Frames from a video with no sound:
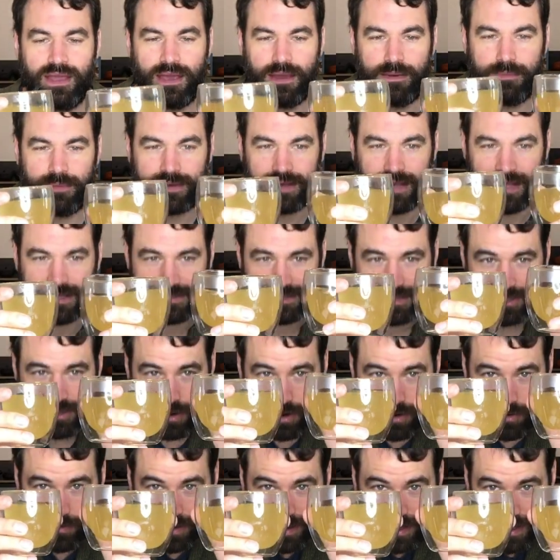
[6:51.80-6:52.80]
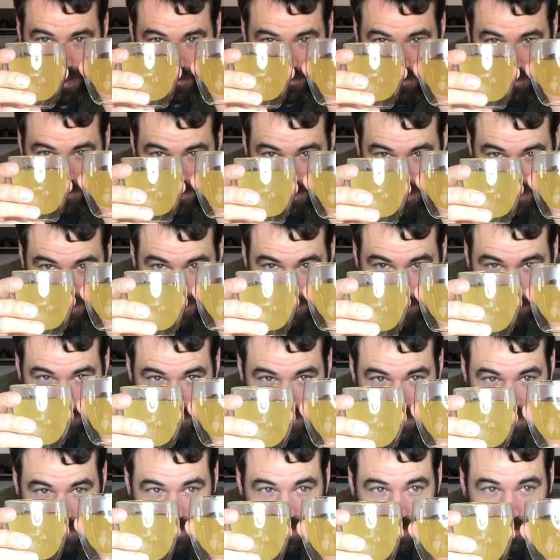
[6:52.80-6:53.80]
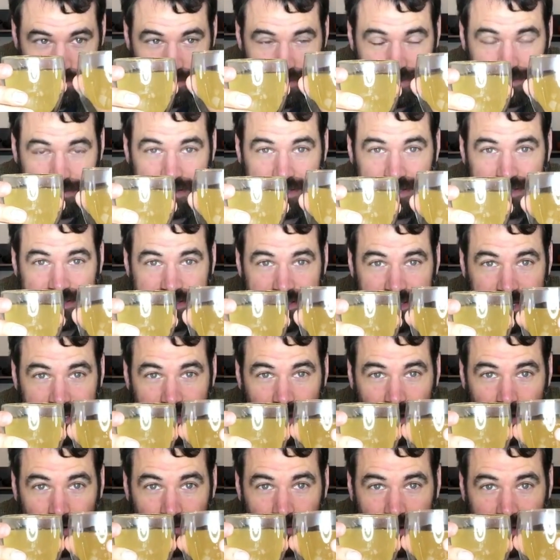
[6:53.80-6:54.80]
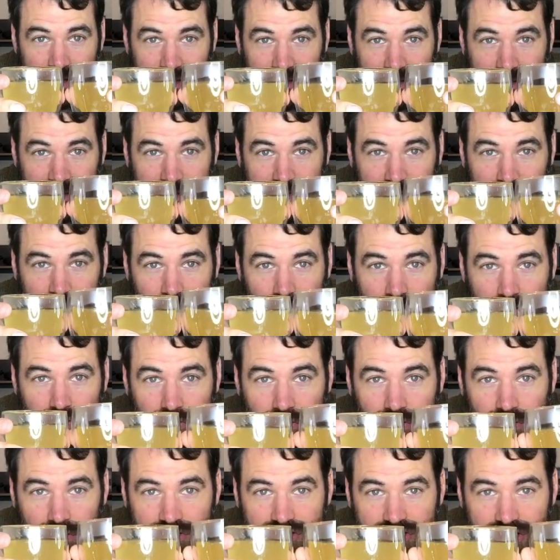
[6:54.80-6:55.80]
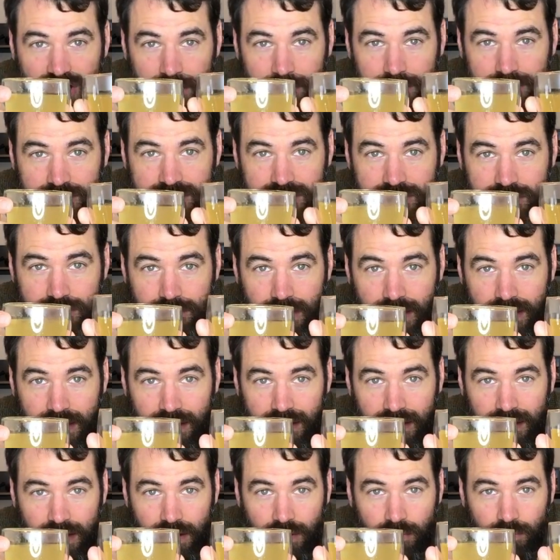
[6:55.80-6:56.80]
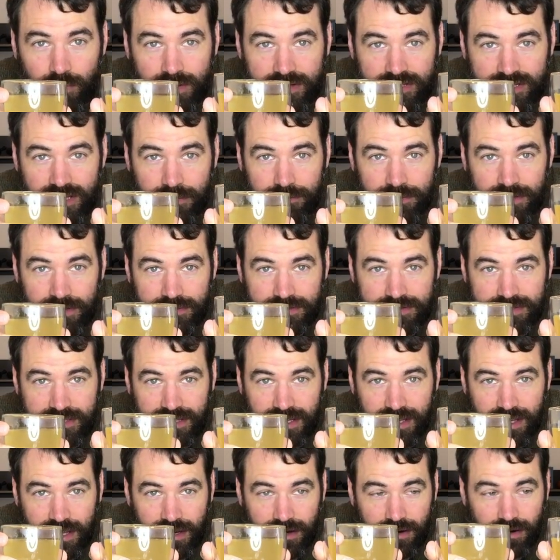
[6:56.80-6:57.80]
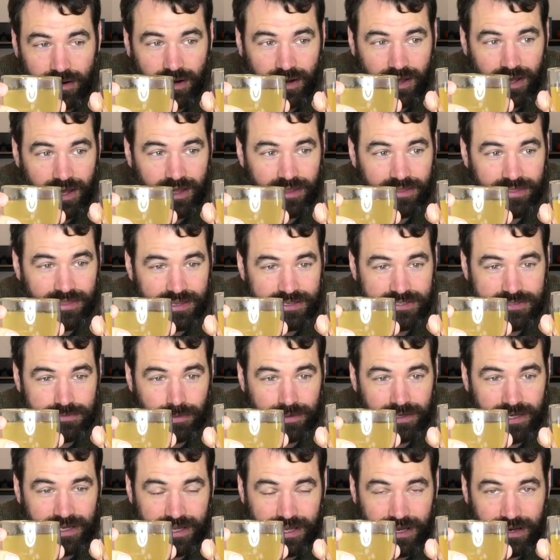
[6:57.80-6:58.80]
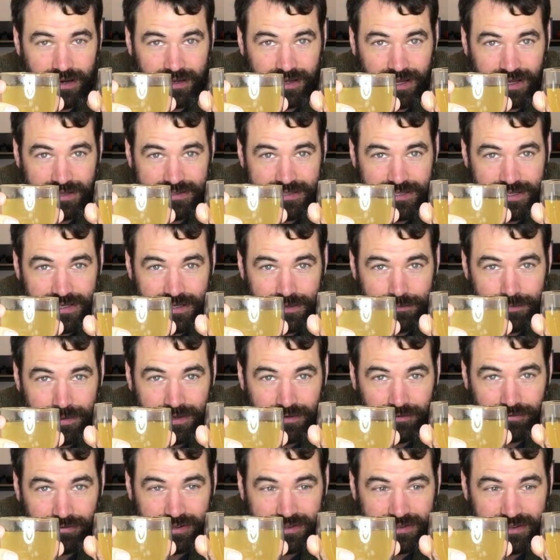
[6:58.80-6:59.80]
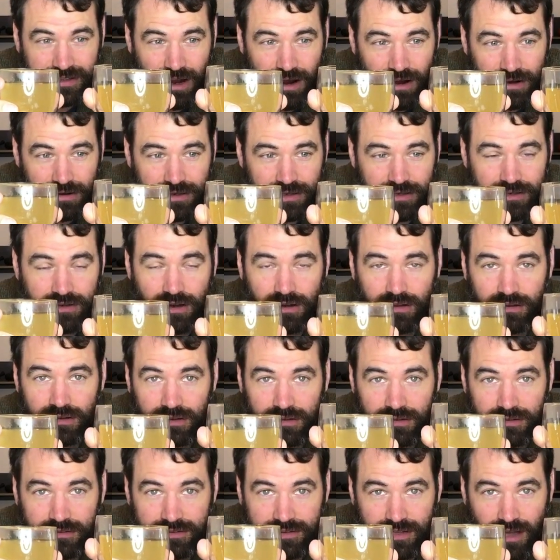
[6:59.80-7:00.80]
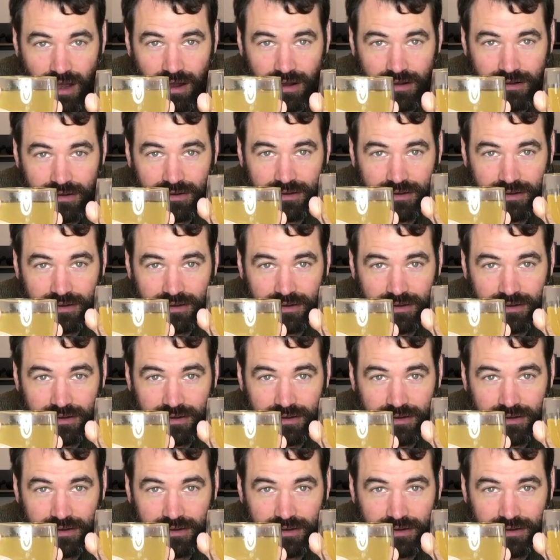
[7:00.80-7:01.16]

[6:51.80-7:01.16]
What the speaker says: but let's go into these two teas. So you can see already the Gyokuro Chamusume, which I'm using here. This one here gets a little bit of a darker color, darker